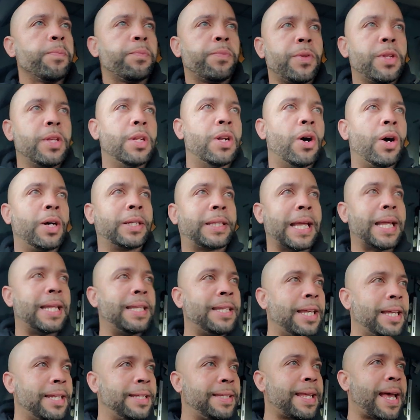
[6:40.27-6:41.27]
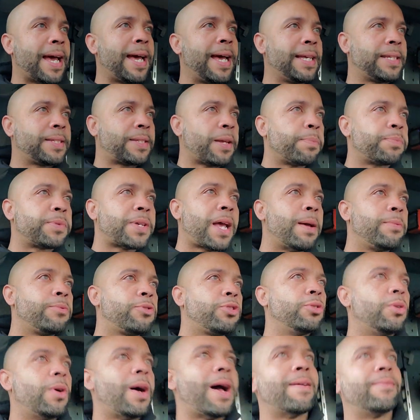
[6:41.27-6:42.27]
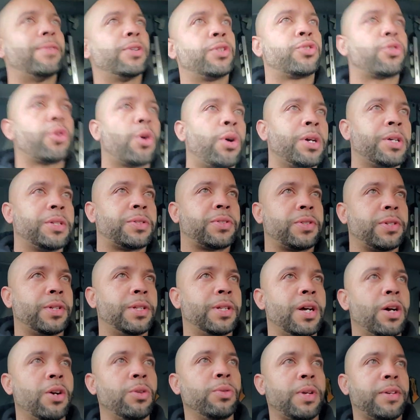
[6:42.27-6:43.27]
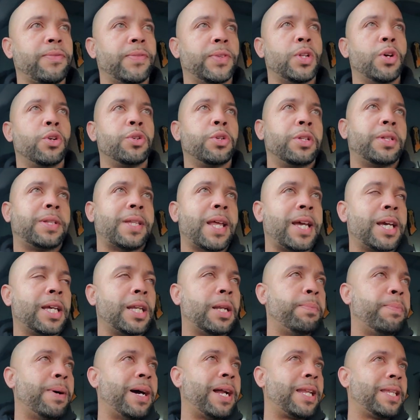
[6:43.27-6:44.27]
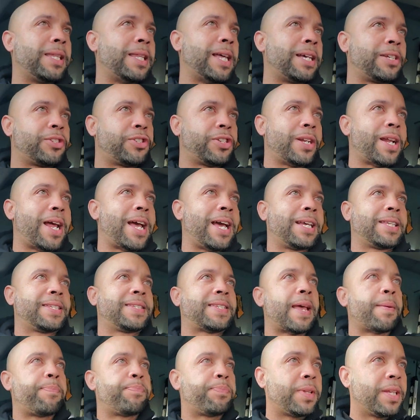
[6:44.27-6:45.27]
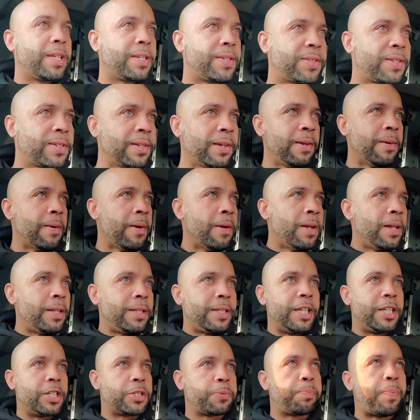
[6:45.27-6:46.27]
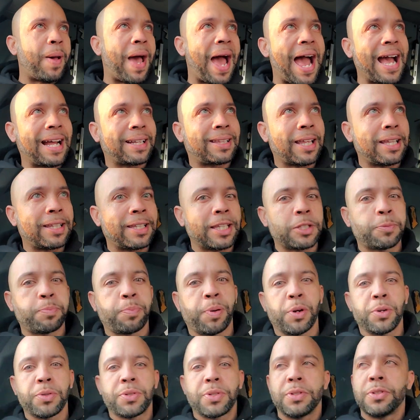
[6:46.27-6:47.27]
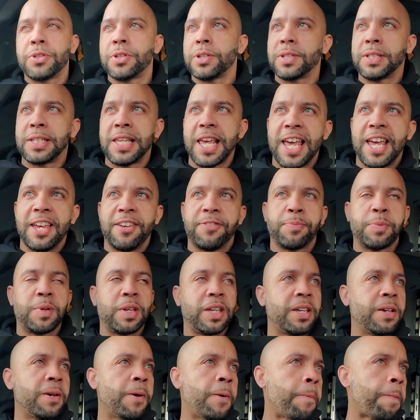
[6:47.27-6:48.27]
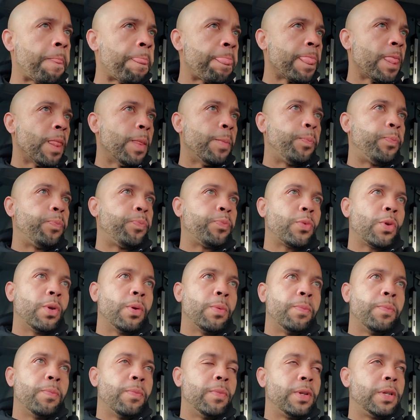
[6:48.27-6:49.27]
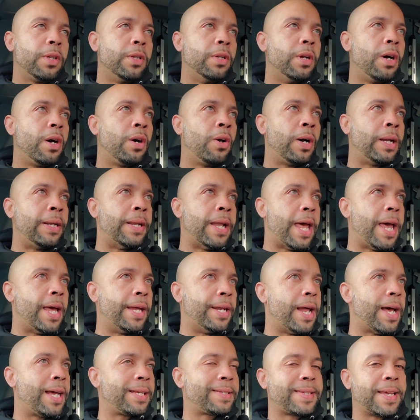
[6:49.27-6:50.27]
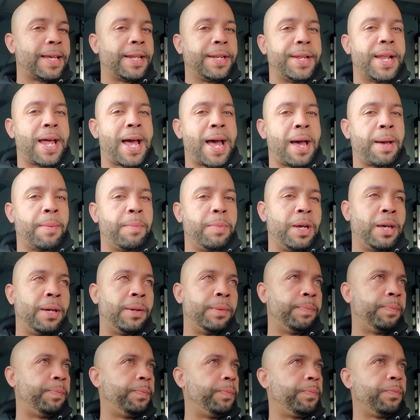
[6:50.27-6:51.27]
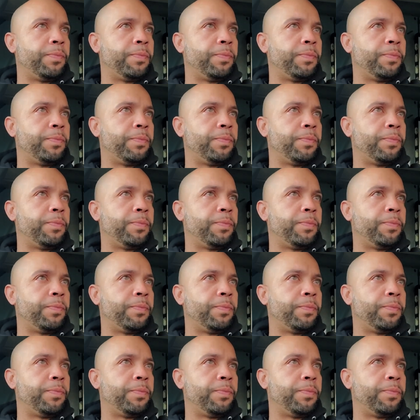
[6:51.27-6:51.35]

you know, at the end of the day, sometimes you don't have a choice, you know, even though you're thinking about it, like, should I accept this pack that this person just gave me? You know, and I said, nah, man,